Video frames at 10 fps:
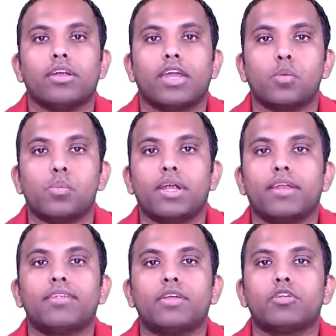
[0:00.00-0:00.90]
denominator
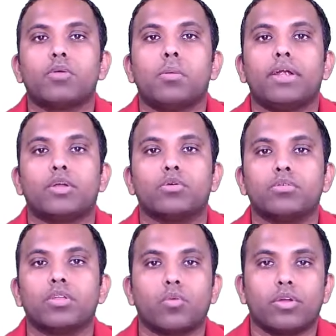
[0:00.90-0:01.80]
is divisible by 2.
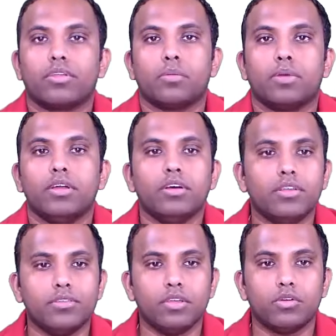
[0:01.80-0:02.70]
What is the remainder?
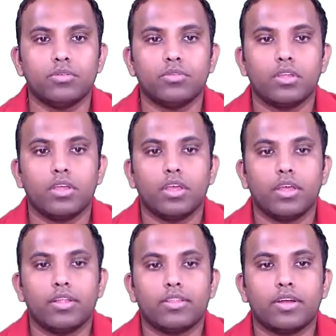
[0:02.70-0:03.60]
0.
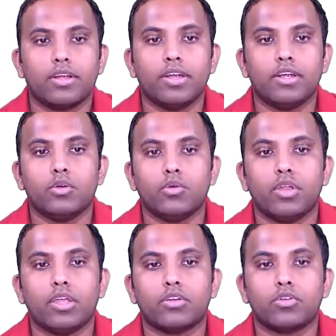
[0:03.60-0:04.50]
32
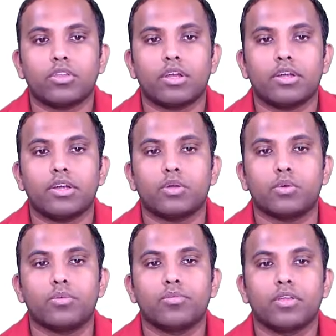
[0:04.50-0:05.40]
raised to 32
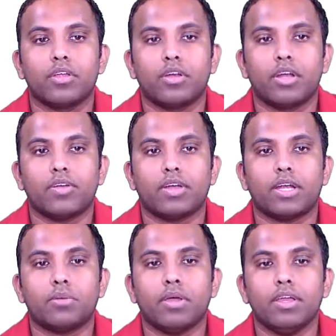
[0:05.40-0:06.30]

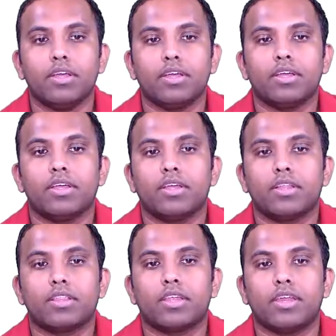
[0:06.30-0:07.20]
divided by
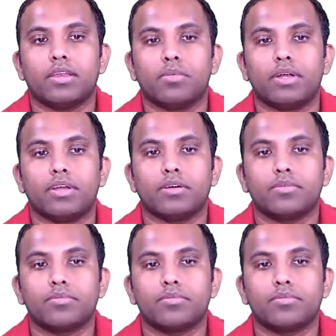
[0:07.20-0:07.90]
3 remainder.